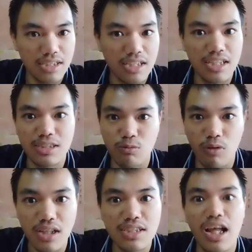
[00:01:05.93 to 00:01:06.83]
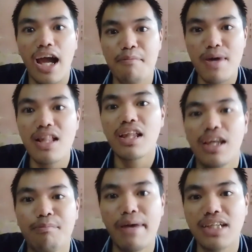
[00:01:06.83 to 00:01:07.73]
this was happened in
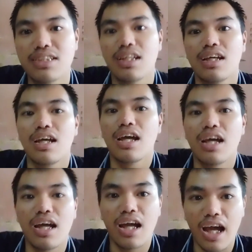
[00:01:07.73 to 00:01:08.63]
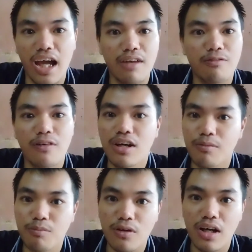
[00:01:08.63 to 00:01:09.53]
the past. And for the
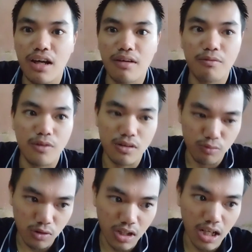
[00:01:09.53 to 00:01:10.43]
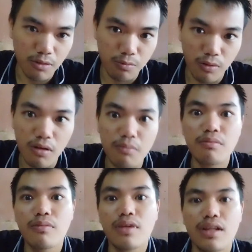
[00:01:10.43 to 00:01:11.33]
plural form,
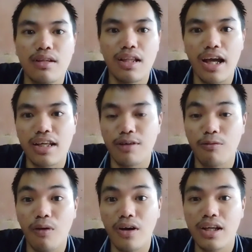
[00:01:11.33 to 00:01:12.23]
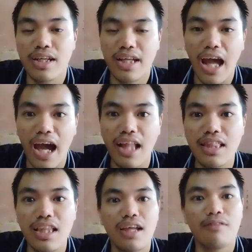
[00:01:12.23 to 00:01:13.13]
like the word cat,
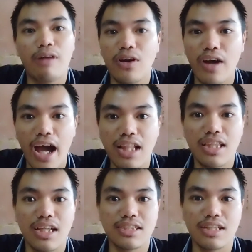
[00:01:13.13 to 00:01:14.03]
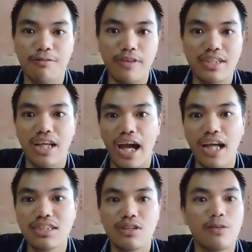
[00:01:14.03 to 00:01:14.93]
when you add the suffix
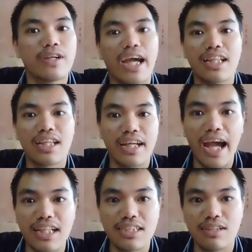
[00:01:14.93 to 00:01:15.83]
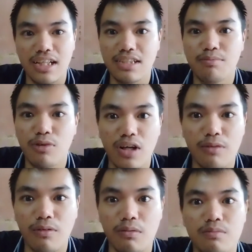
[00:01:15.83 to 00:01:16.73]
s, you will get cats in plural
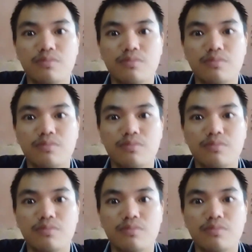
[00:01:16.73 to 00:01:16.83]
form.